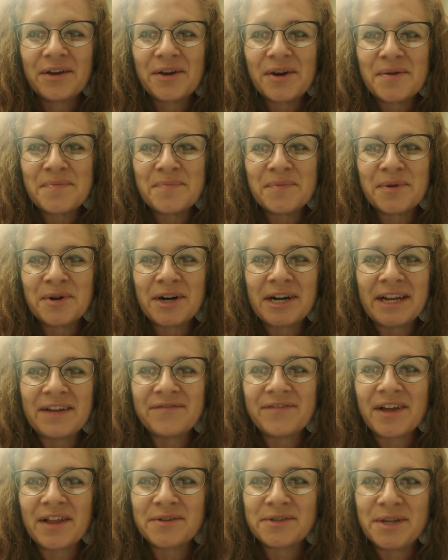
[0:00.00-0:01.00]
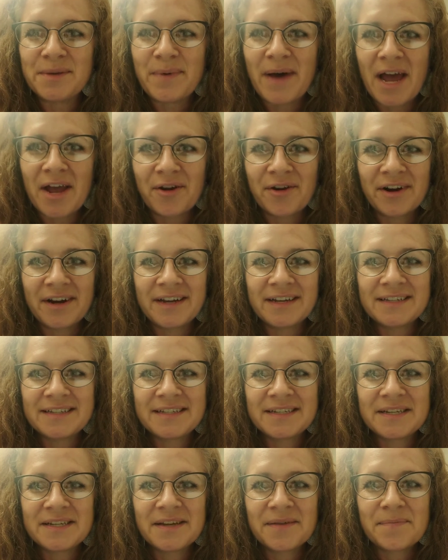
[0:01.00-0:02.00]
Good morning, Fellowship
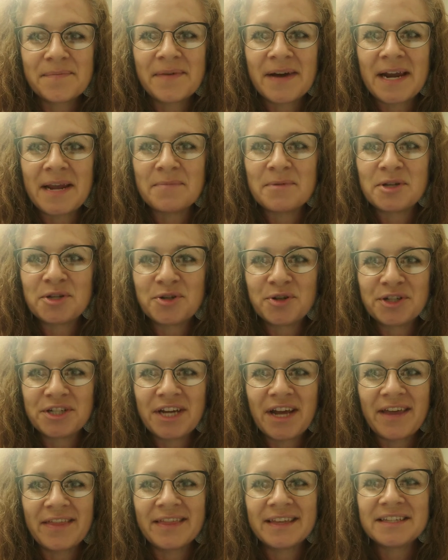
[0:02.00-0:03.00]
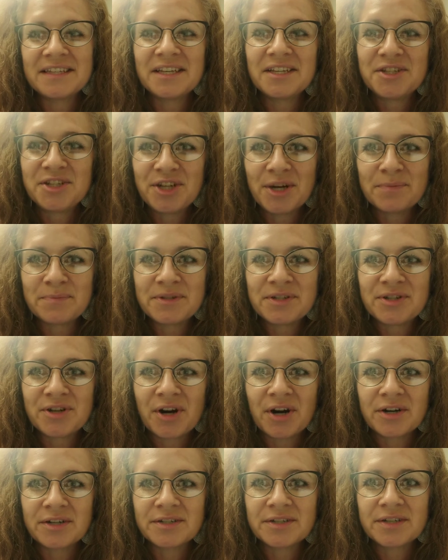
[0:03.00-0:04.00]
Hi-Crest. My name is Tricia and this is
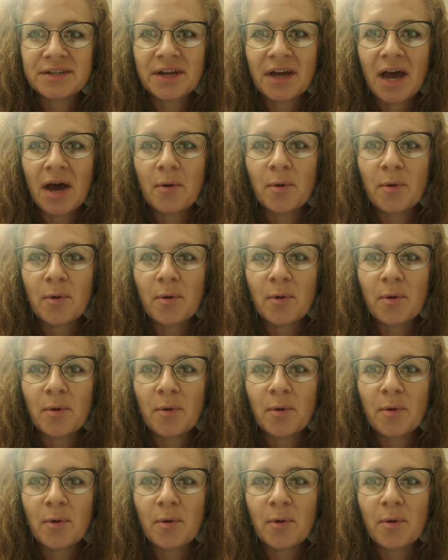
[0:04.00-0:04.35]
Jumpstart.